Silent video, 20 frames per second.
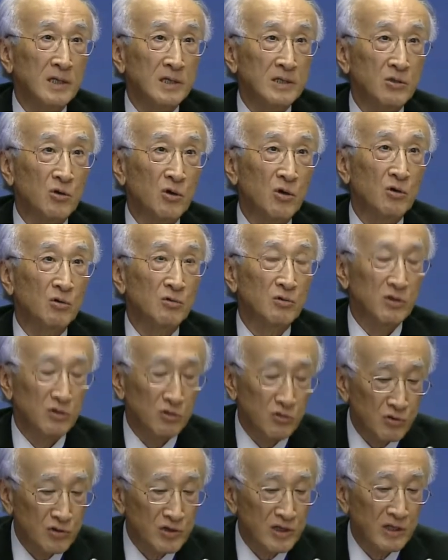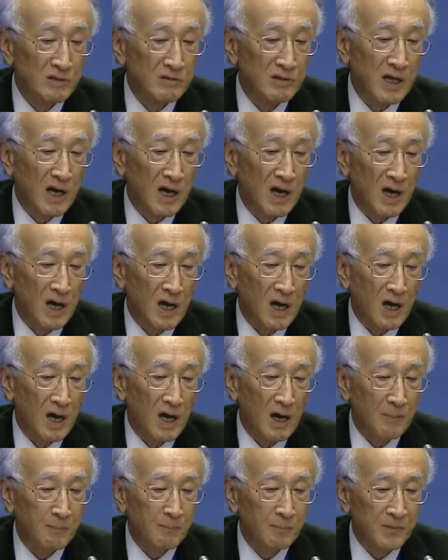So using
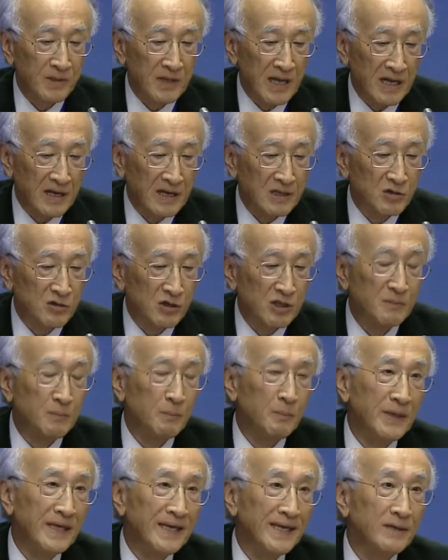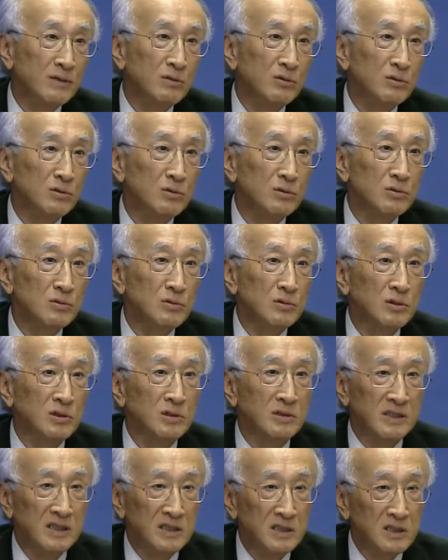the electric
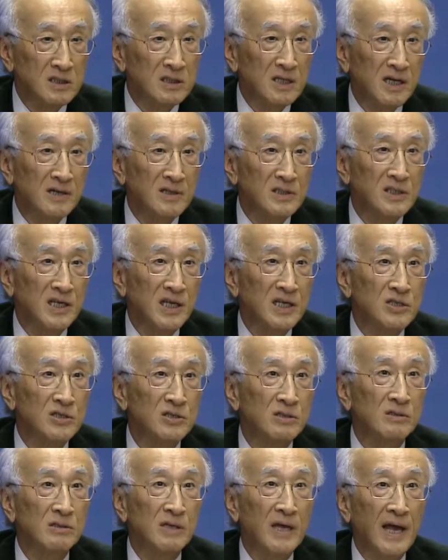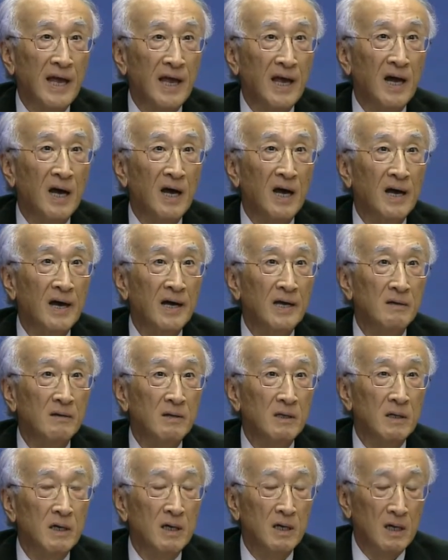vehicles, digitalization,
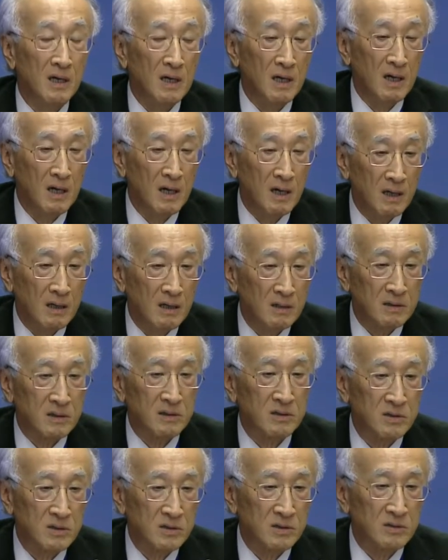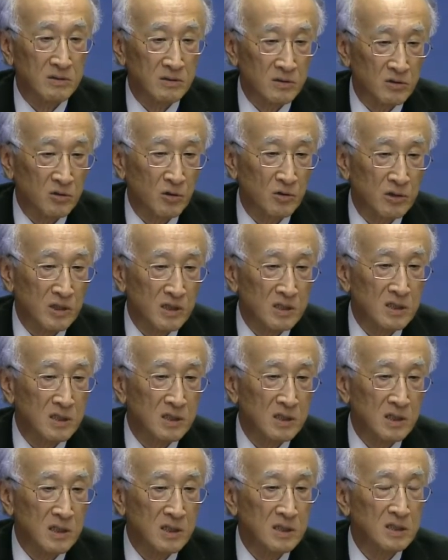AI. Uh, so
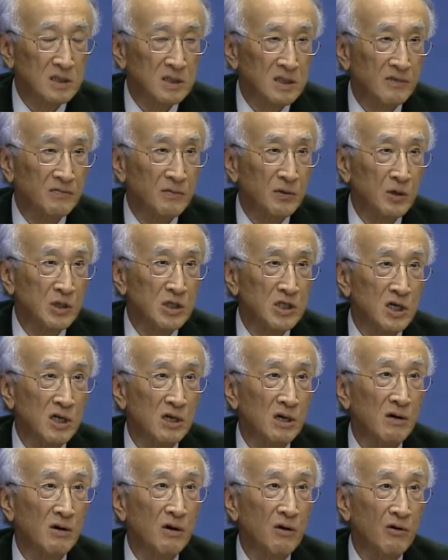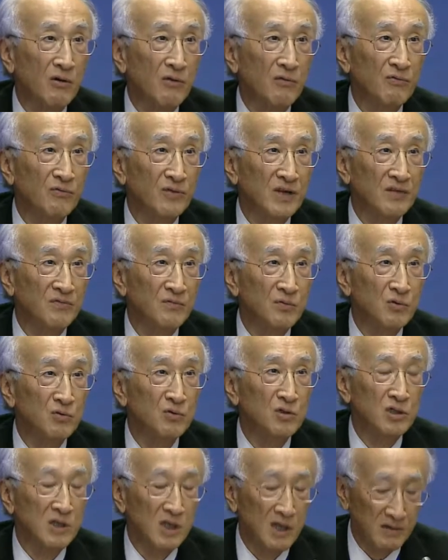this is the feature of the
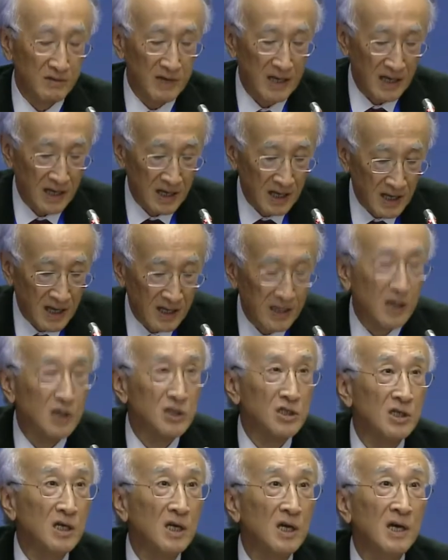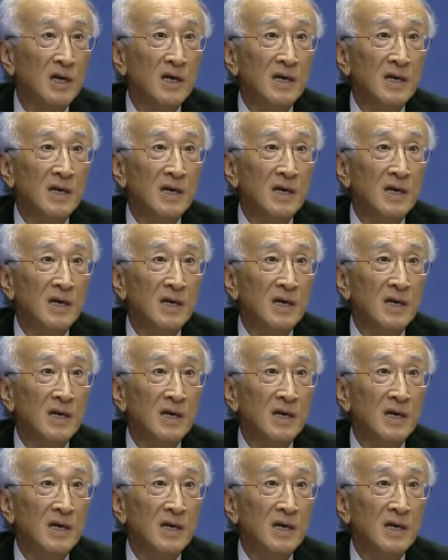future uh, energy.